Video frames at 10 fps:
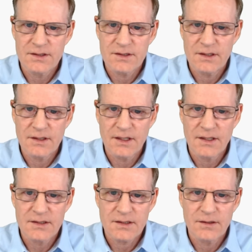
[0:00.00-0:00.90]
see
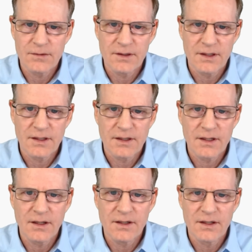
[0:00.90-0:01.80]
that it's going to run
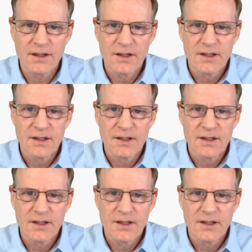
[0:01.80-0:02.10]
on